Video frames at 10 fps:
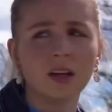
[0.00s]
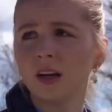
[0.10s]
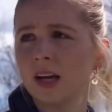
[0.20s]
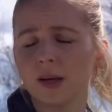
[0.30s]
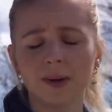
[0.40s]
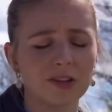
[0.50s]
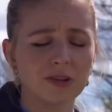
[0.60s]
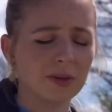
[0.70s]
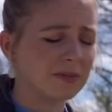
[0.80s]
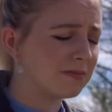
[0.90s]
Anyway, should
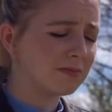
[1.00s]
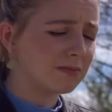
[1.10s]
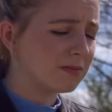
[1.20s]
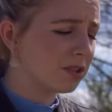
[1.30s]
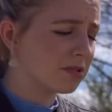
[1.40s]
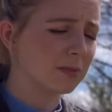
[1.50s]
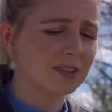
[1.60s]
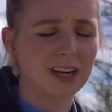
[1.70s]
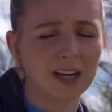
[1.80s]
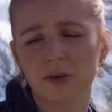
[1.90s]
we do something
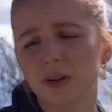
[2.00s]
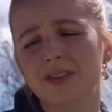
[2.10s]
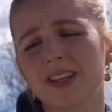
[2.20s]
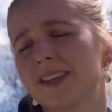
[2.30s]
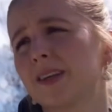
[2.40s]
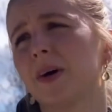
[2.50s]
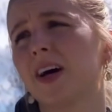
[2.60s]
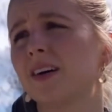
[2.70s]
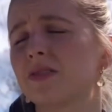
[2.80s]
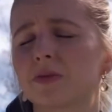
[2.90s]
tonight? Should we go to the cinema?
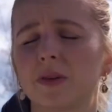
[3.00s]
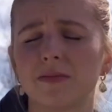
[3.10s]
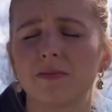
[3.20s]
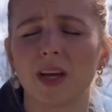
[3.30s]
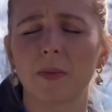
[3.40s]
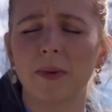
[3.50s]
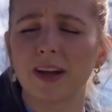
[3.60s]
Just want to take my mind